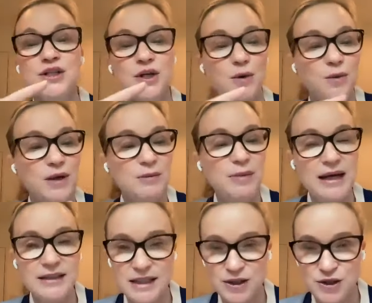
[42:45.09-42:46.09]
So we
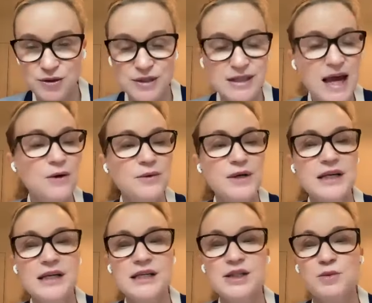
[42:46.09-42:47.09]
pay teachers'
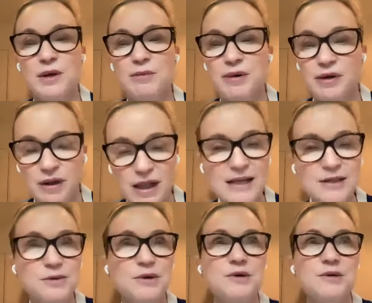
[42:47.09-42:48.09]
salaries, we build
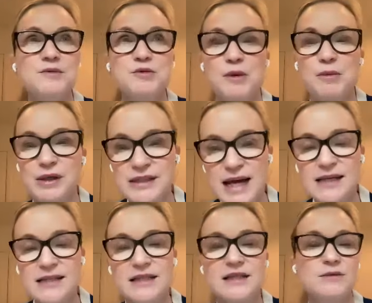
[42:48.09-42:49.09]
classrooms, we put
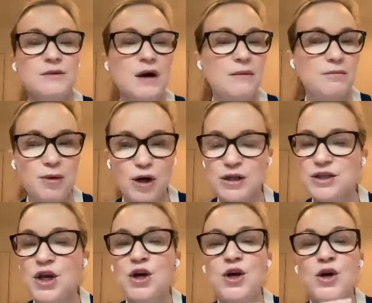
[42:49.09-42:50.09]
desks, books.